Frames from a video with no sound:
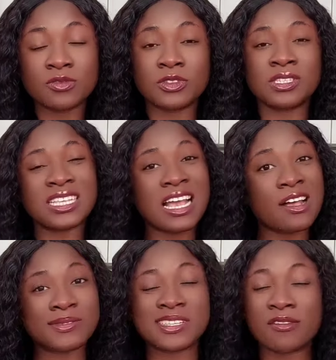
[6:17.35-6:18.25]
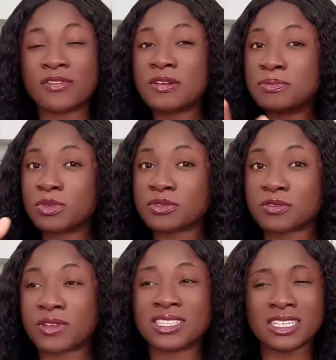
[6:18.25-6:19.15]
If you see their house now, very
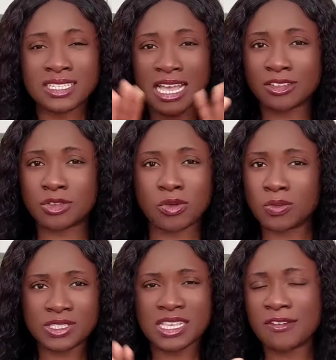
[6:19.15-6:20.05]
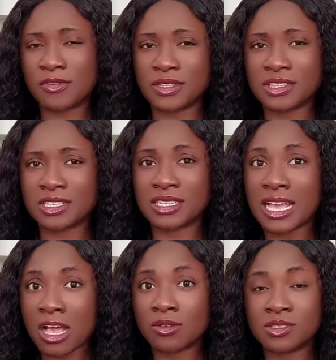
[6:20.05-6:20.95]
beautiful. I think they are done with everything. The
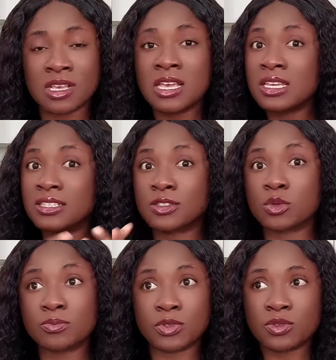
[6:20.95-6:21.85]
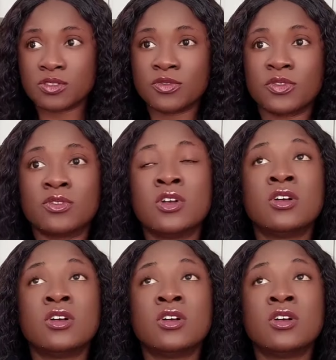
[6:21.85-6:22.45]
house is so beautiful.